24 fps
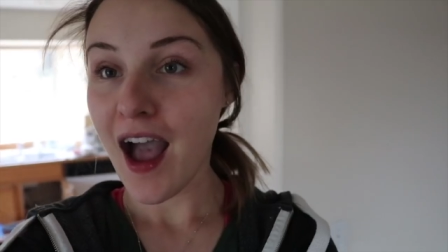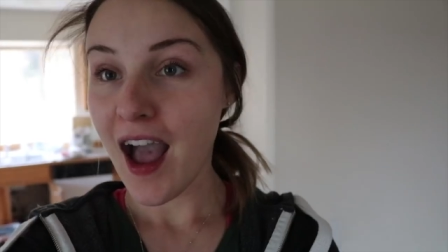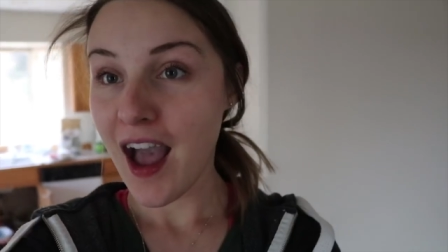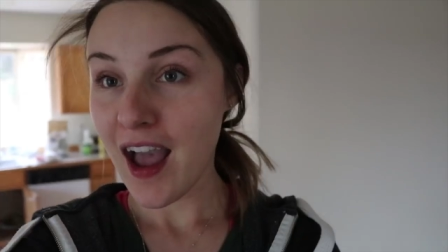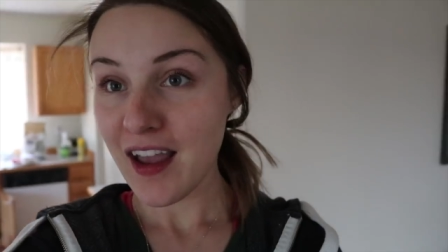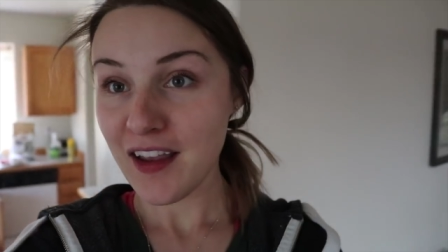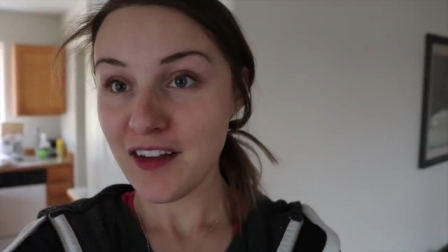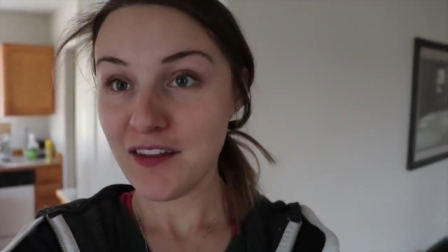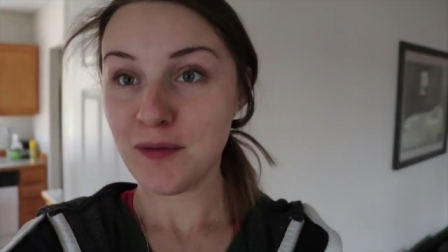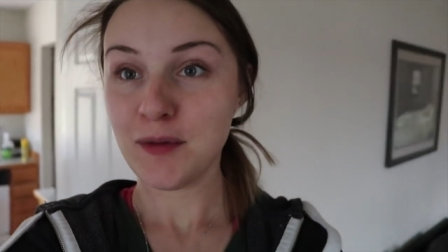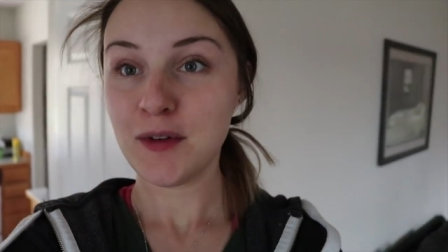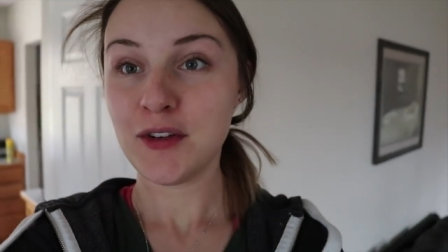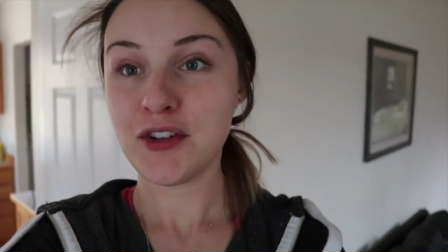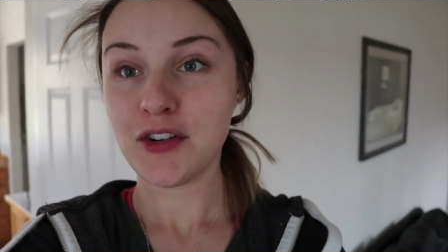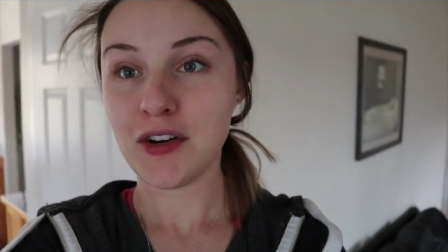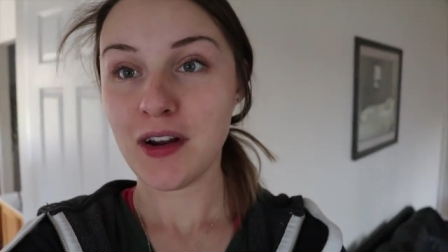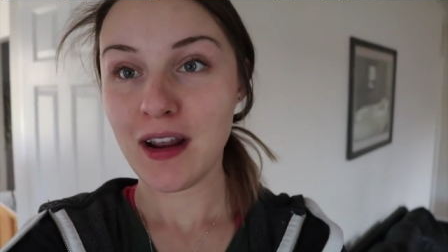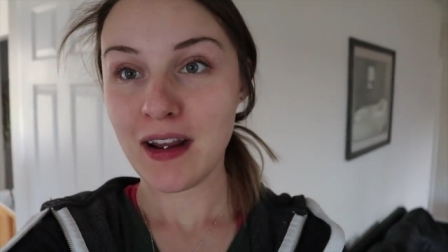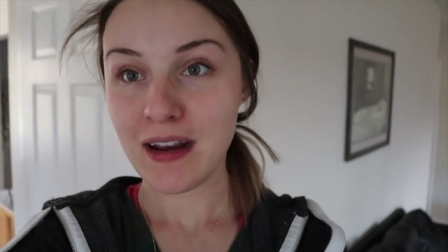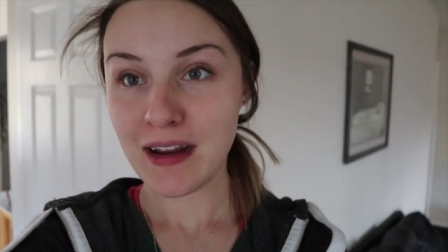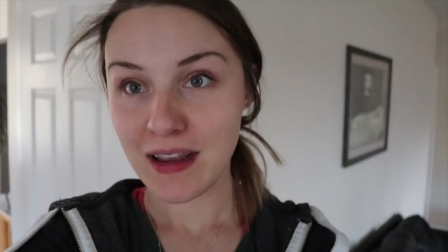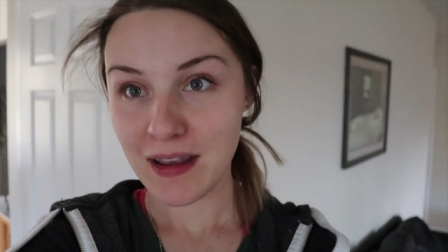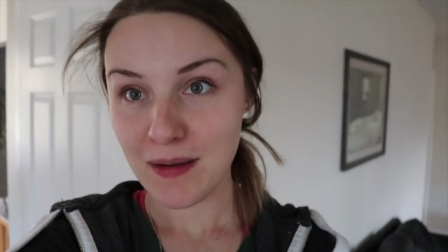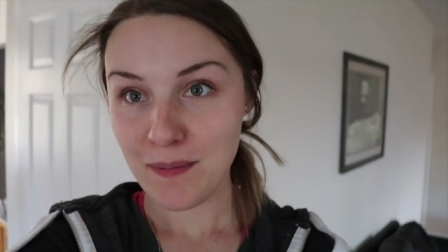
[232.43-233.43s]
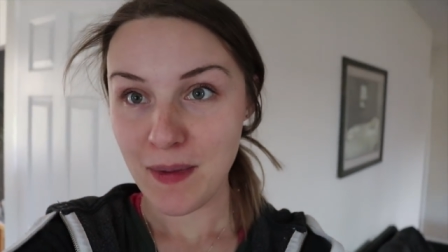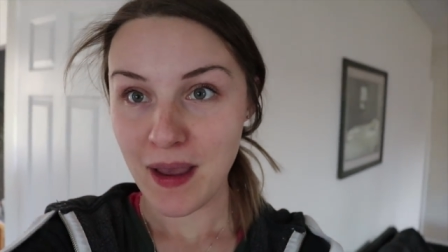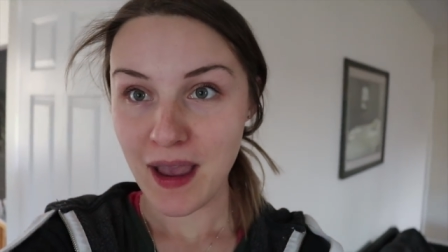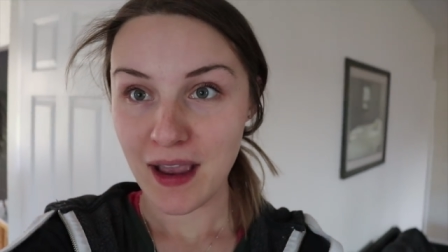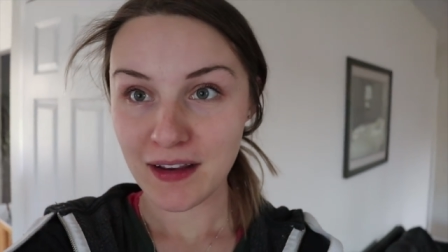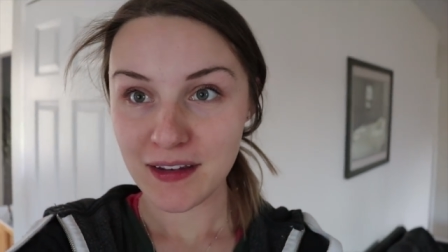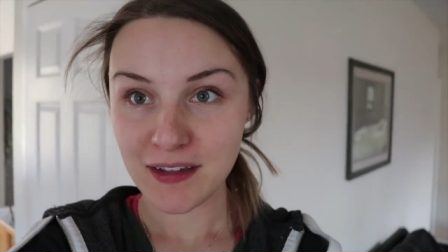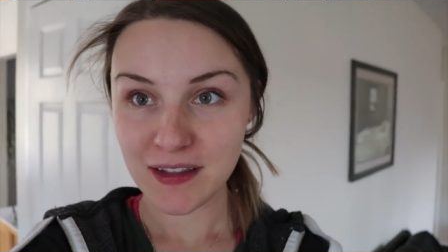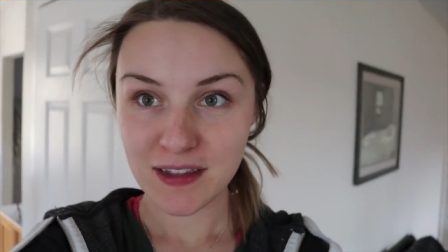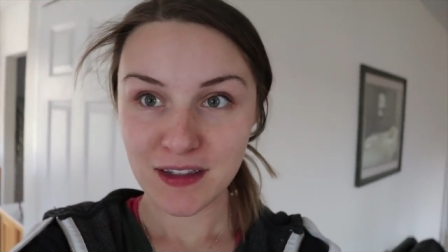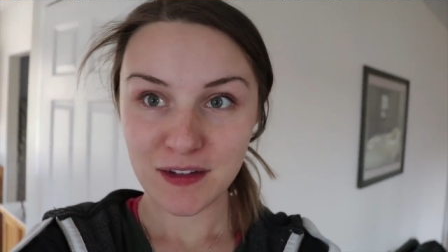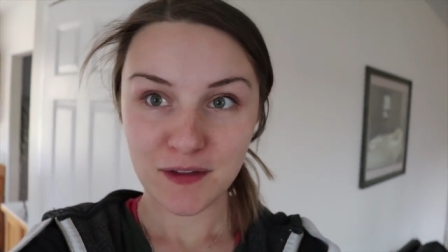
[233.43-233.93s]
I've been trying to get
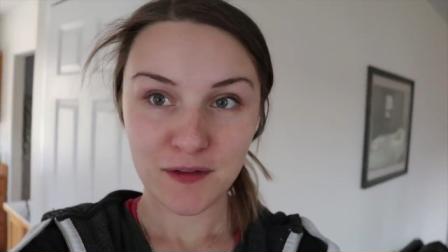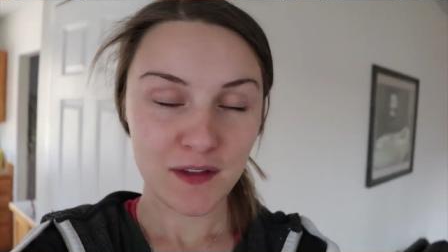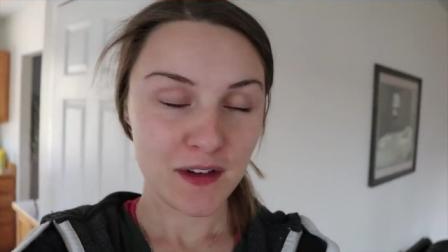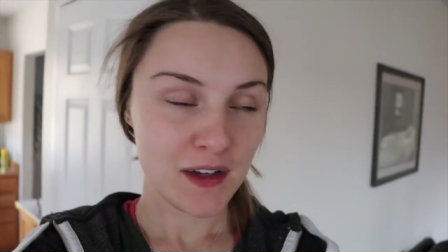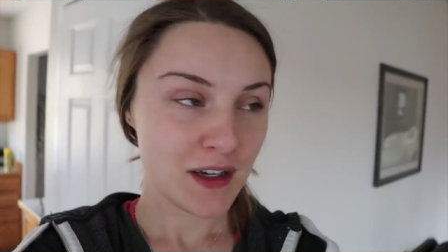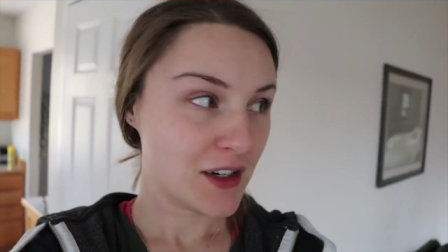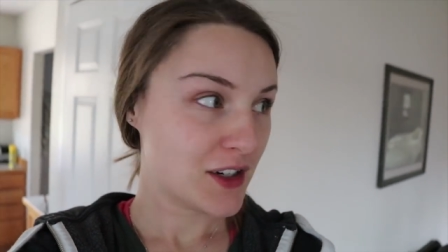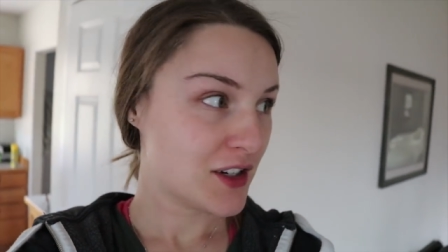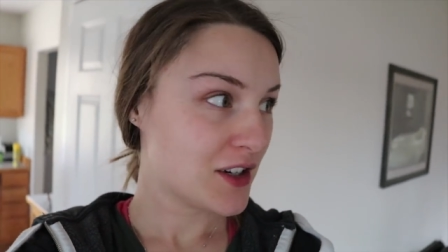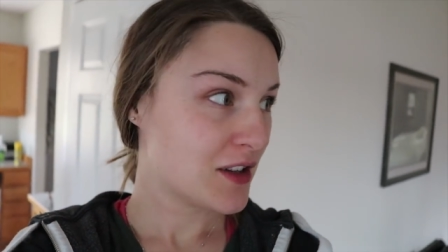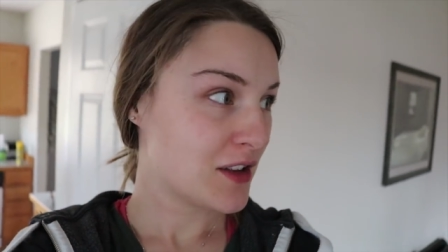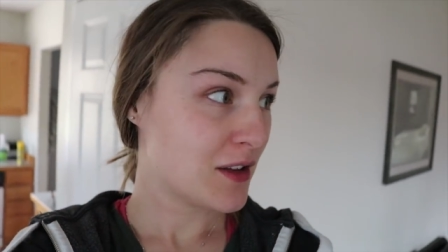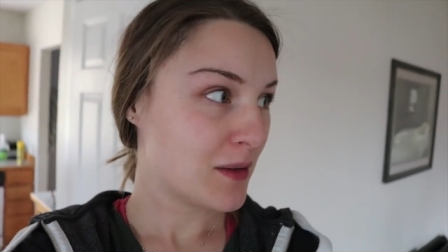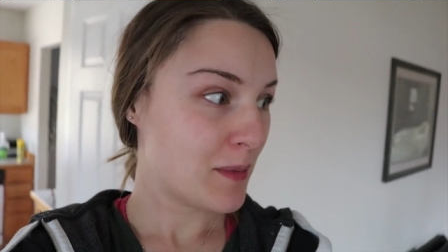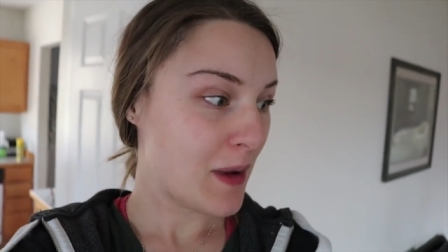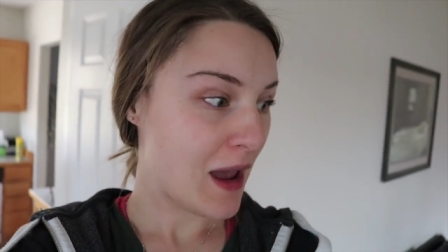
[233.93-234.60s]
Max to finish the